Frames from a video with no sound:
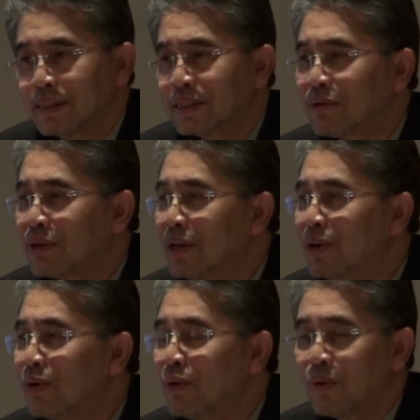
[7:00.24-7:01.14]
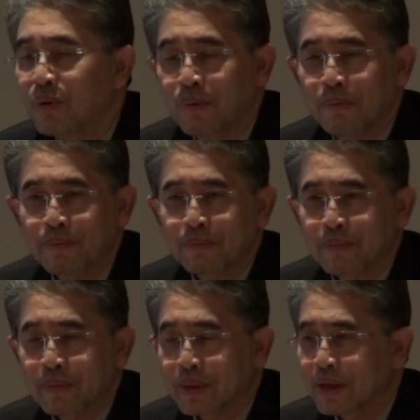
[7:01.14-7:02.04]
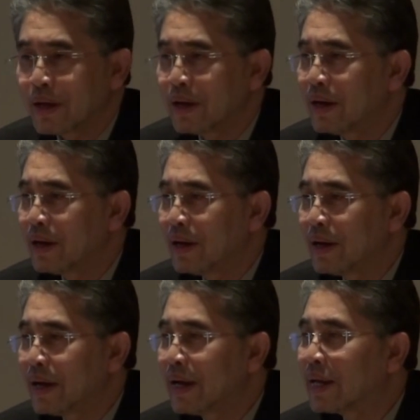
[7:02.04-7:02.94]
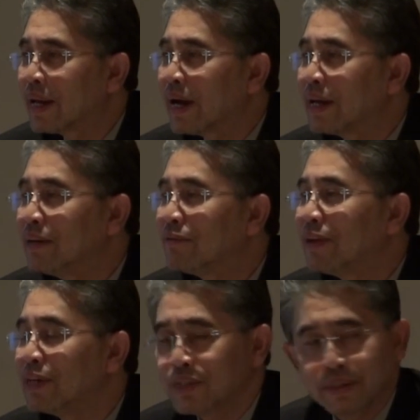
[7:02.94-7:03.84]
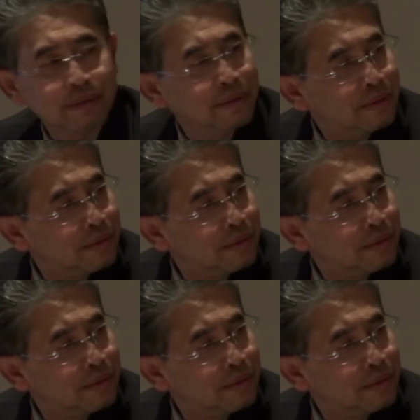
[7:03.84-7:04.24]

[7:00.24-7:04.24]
is our low headline inflation.